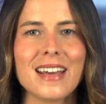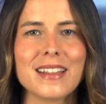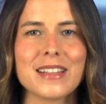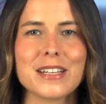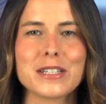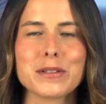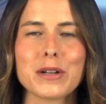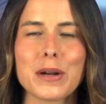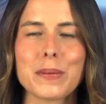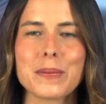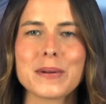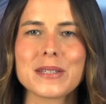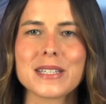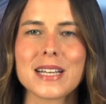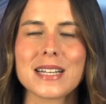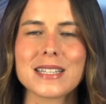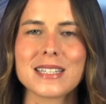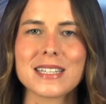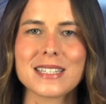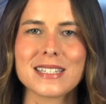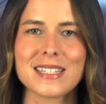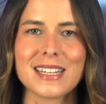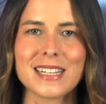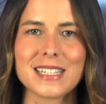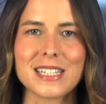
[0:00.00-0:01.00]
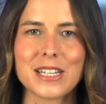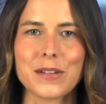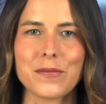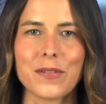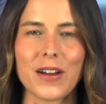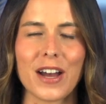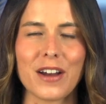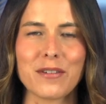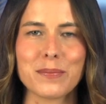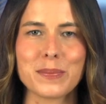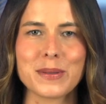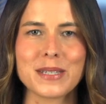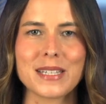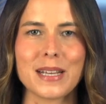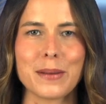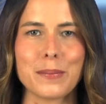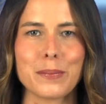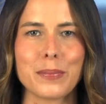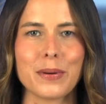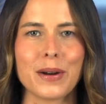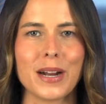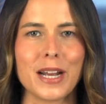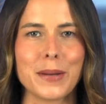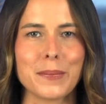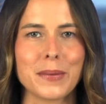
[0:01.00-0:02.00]
This represents a
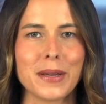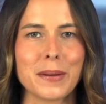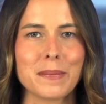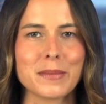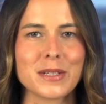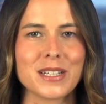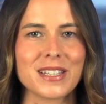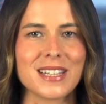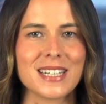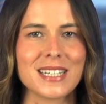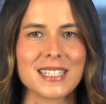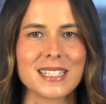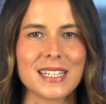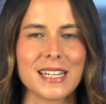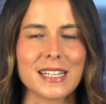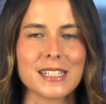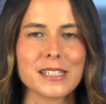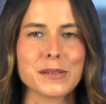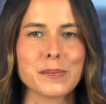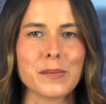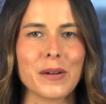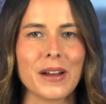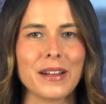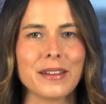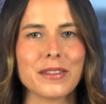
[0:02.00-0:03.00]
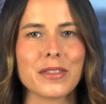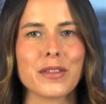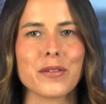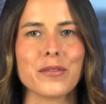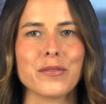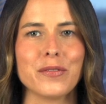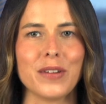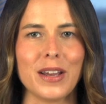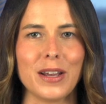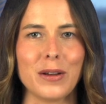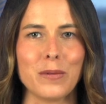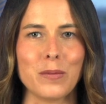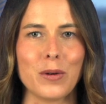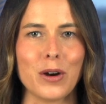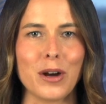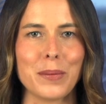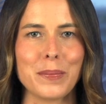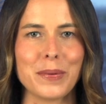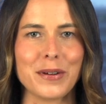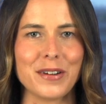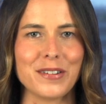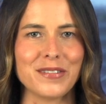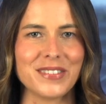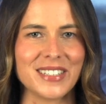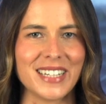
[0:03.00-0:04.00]
65% premium to the six-month
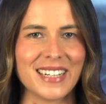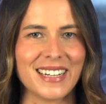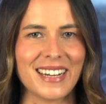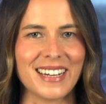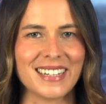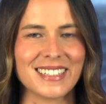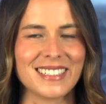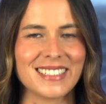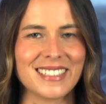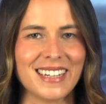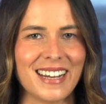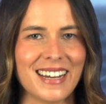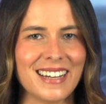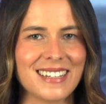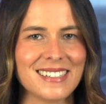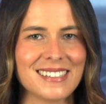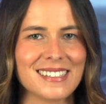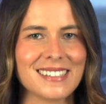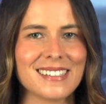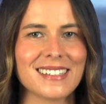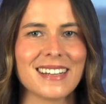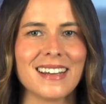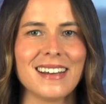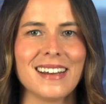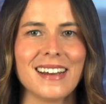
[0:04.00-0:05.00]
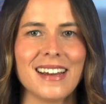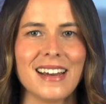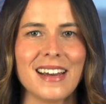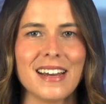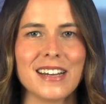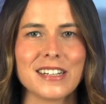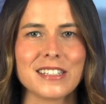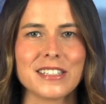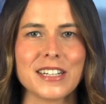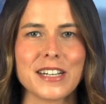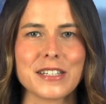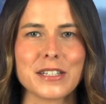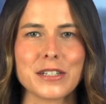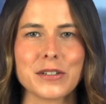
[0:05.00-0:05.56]
VWAP of Genex shares. Shares